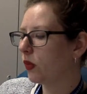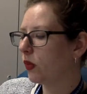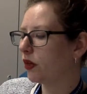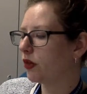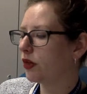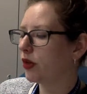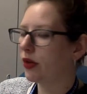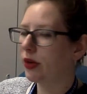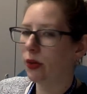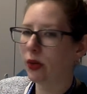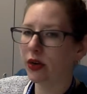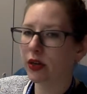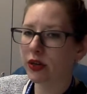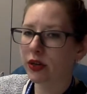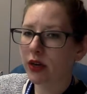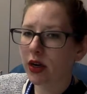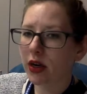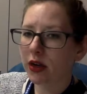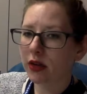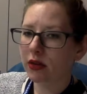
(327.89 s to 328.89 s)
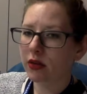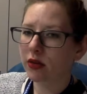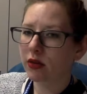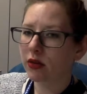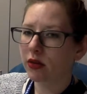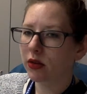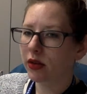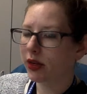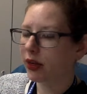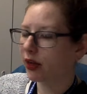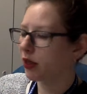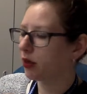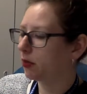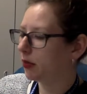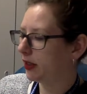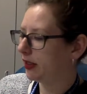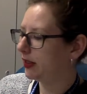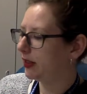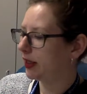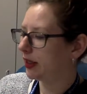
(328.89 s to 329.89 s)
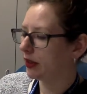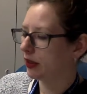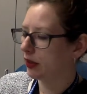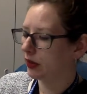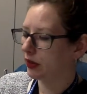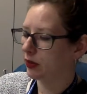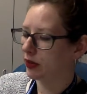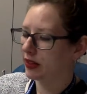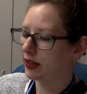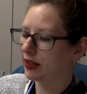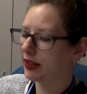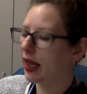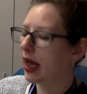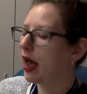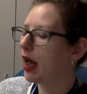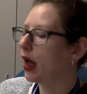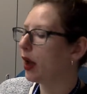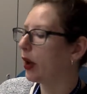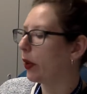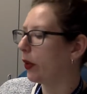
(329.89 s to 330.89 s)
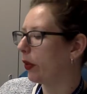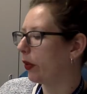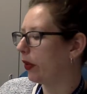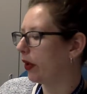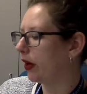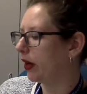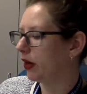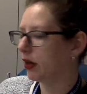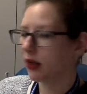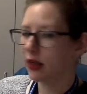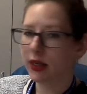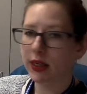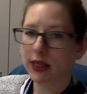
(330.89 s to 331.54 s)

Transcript: So you want to start your complete sentence with ça, or